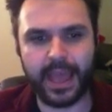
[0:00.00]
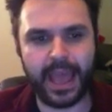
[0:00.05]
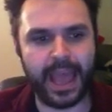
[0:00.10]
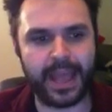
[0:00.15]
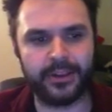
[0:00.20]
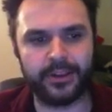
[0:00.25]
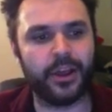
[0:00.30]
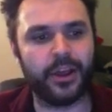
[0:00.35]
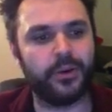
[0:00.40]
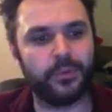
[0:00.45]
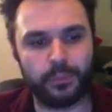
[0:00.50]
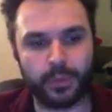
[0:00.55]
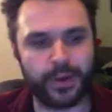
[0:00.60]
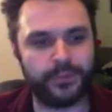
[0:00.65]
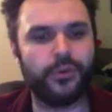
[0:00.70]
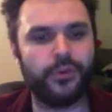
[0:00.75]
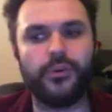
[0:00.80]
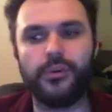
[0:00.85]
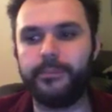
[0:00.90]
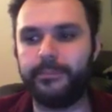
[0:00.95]
And, you know,
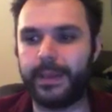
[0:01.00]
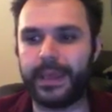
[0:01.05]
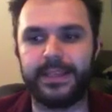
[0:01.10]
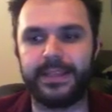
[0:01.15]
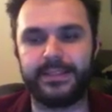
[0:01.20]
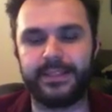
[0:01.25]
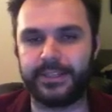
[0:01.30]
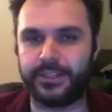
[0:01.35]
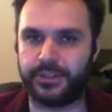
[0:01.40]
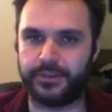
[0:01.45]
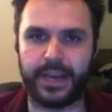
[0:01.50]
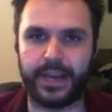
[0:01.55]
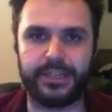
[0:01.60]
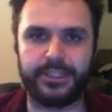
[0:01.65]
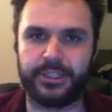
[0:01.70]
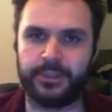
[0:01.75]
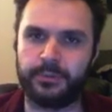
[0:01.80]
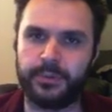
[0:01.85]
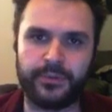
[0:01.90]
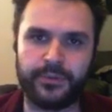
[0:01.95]
we've all been in
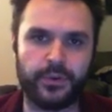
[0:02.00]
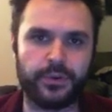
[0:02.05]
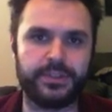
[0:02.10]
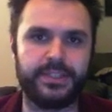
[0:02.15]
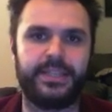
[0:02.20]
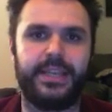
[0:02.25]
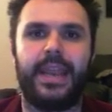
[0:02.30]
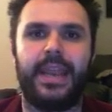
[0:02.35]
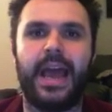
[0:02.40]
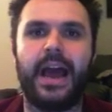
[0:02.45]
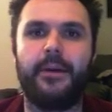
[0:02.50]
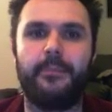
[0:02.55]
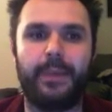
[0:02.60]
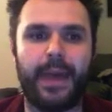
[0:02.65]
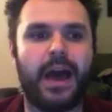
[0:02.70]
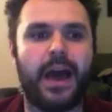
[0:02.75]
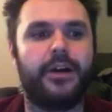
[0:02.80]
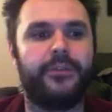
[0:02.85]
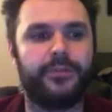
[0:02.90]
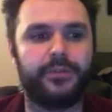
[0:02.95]
situations, we've all seen how
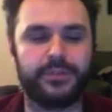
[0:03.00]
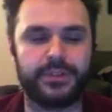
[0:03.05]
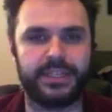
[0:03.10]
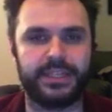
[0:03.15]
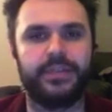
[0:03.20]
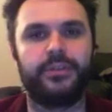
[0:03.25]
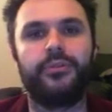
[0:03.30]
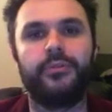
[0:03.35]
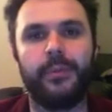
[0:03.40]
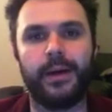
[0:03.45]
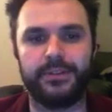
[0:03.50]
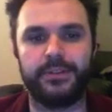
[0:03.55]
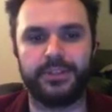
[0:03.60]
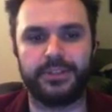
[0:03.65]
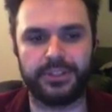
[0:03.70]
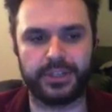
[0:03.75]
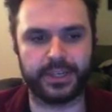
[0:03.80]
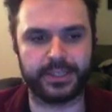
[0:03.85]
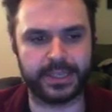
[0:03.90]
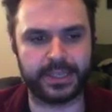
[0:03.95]
powerful single melter
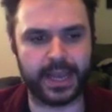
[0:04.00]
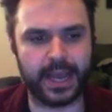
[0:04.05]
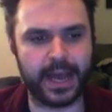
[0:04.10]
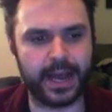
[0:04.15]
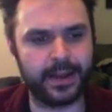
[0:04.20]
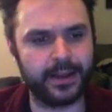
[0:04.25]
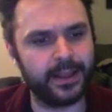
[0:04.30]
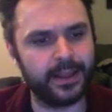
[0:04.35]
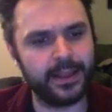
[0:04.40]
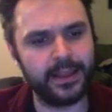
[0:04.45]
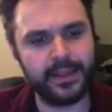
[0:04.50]
shots are.